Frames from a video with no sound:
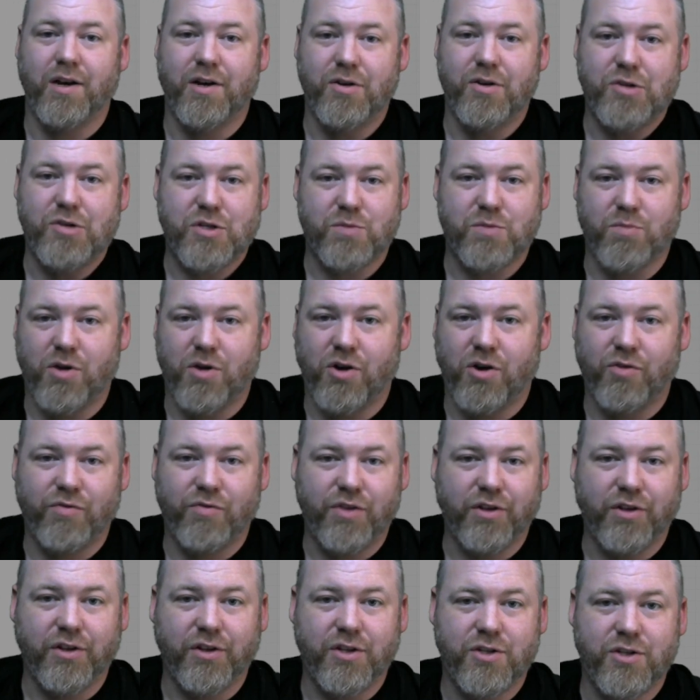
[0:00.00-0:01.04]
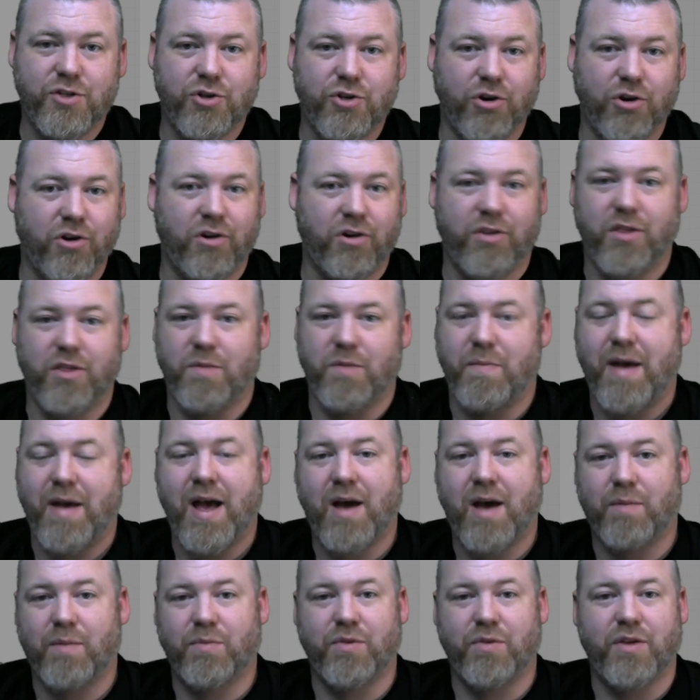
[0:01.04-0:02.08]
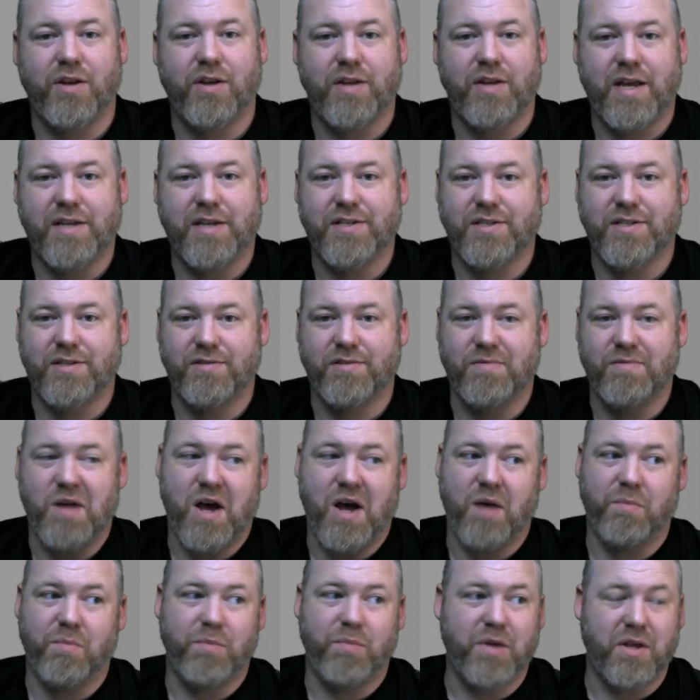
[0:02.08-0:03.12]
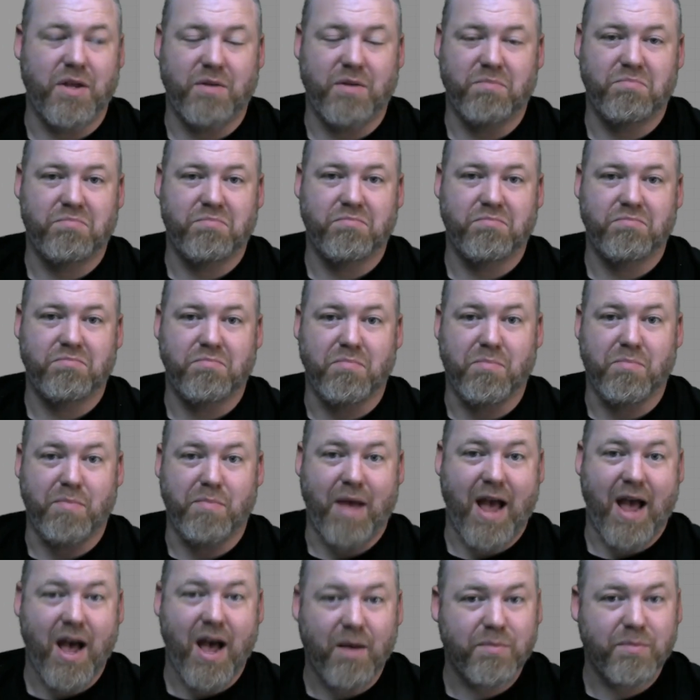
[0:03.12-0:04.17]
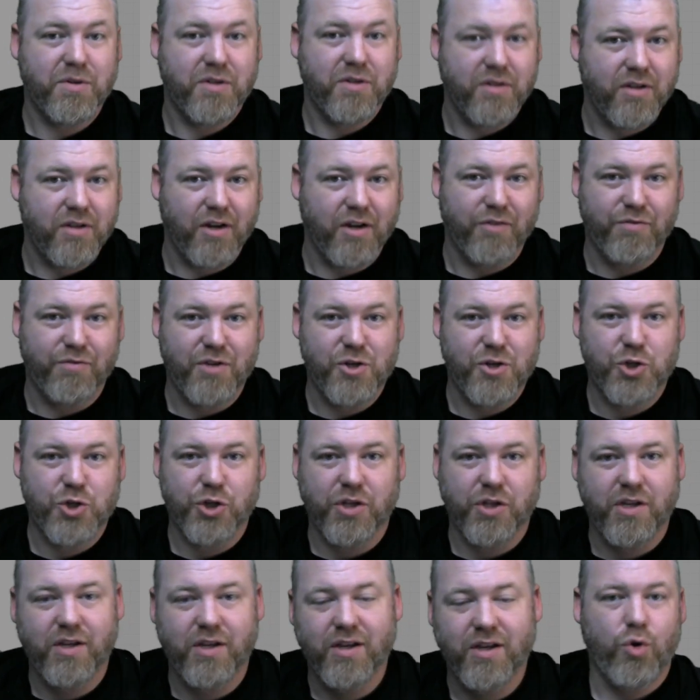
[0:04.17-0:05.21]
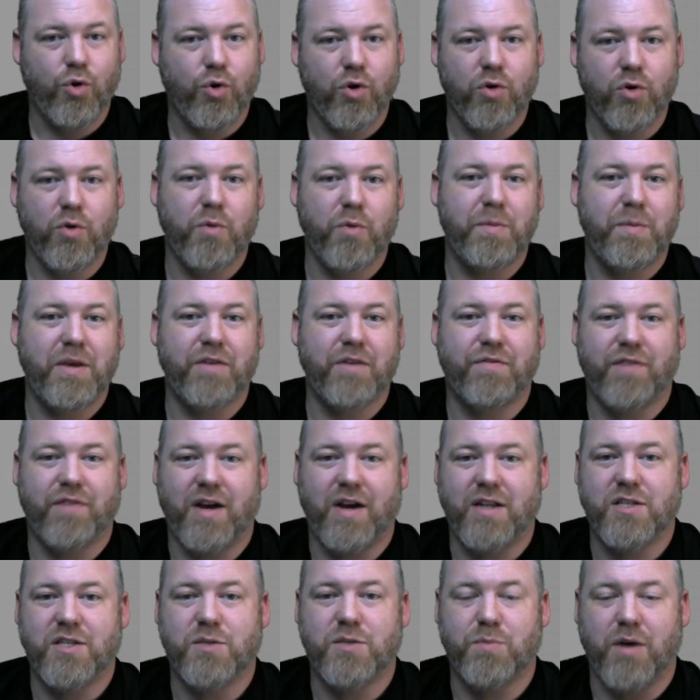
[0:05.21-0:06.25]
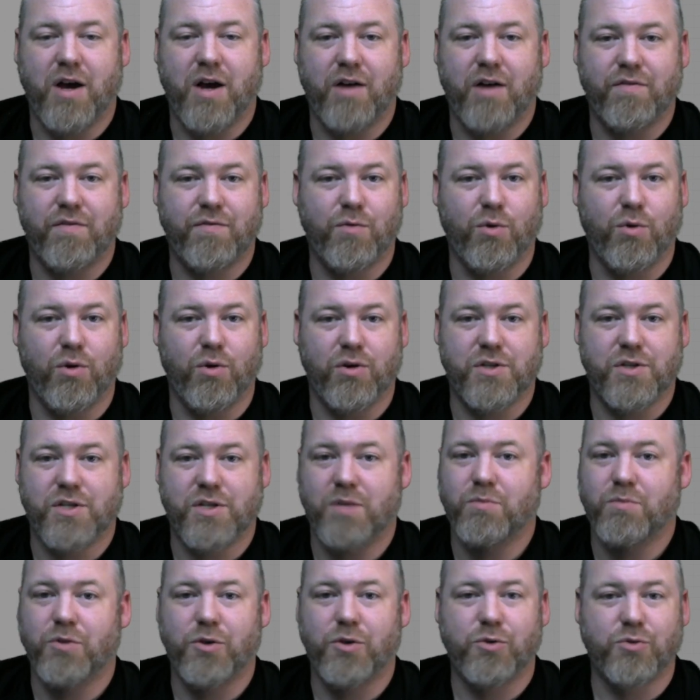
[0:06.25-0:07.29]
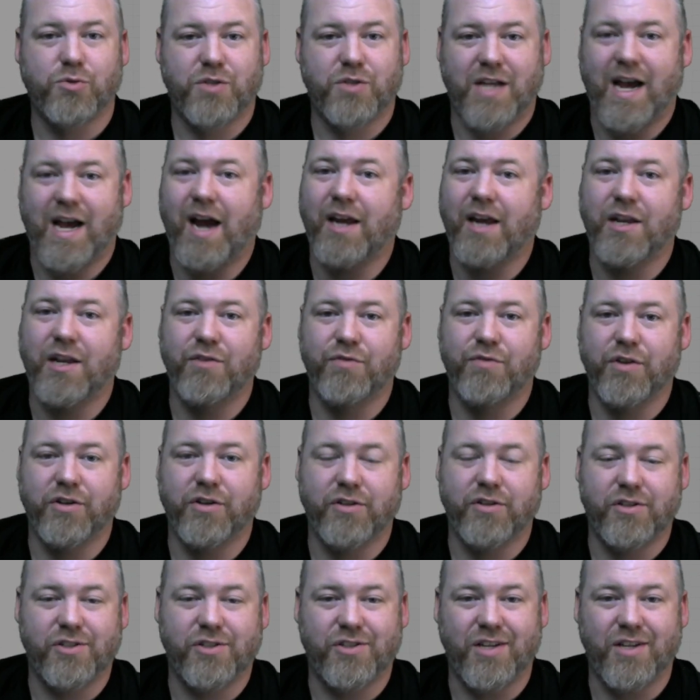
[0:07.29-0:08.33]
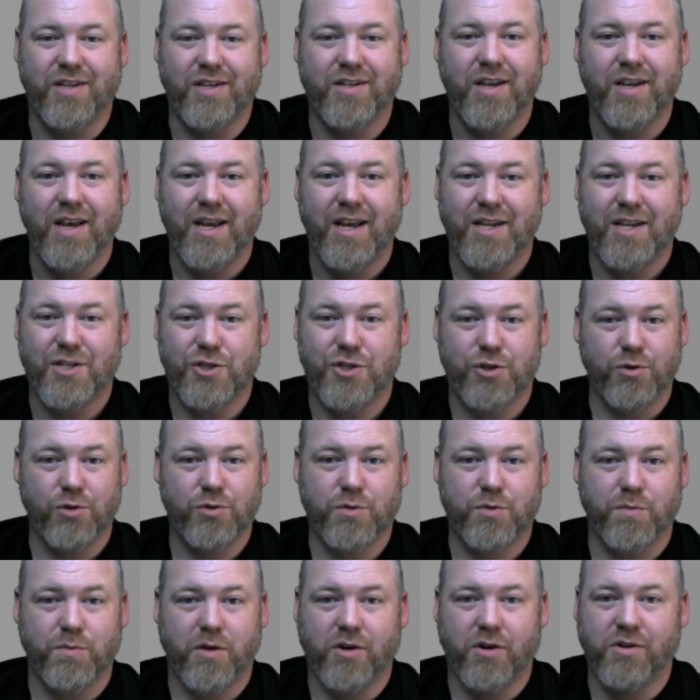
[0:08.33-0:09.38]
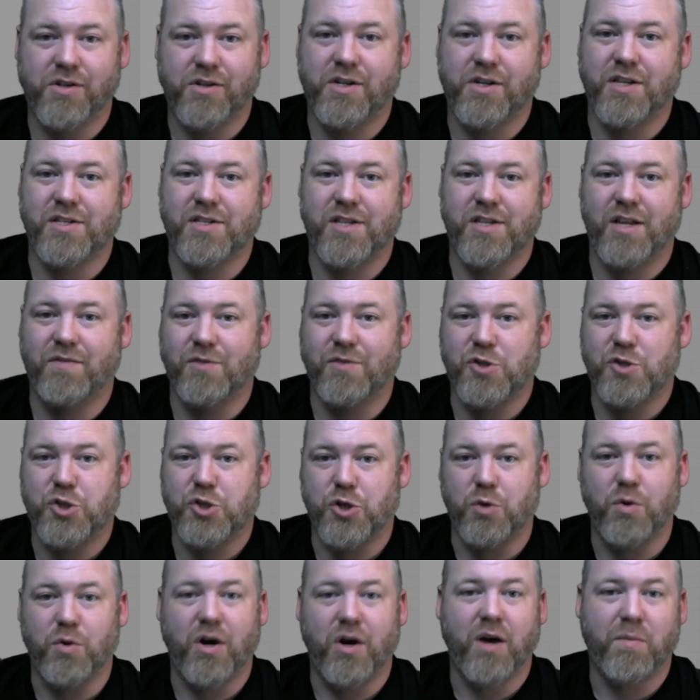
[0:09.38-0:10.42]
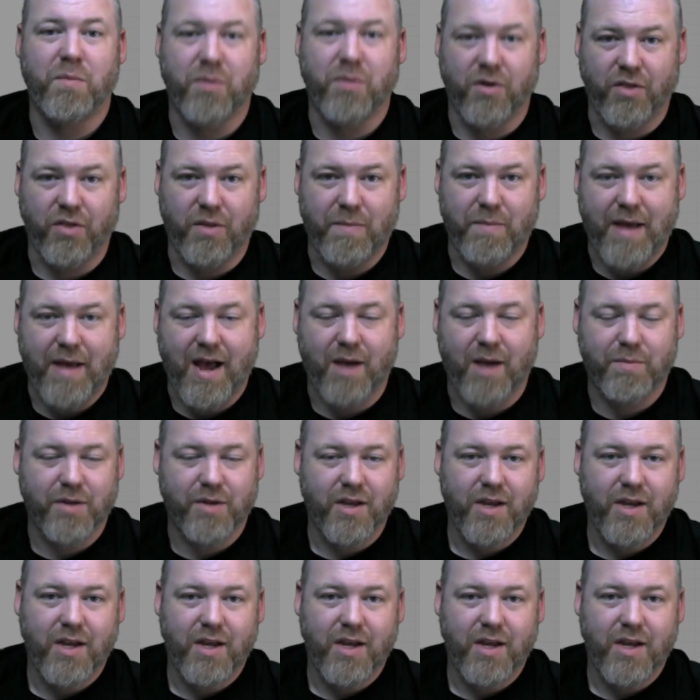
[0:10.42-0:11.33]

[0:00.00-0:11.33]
small village on the map that has not been mapped officially, or it would be a fine spot for some little tiny village that is so small it doesn't even show up on the map.